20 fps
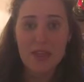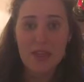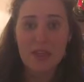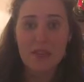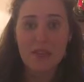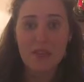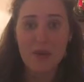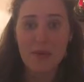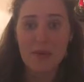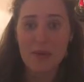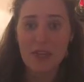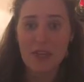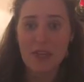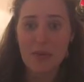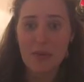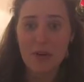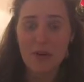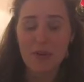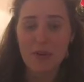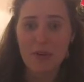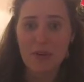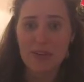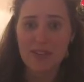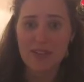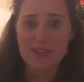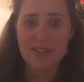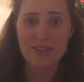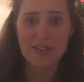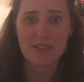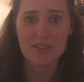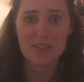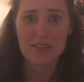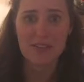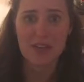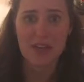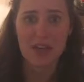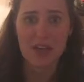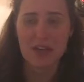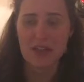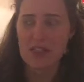So I'm thinking about doing just a little
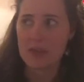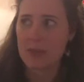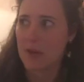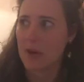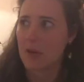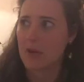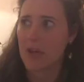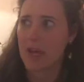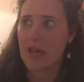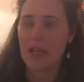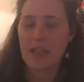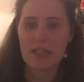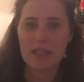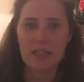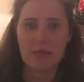sale tomorrow night,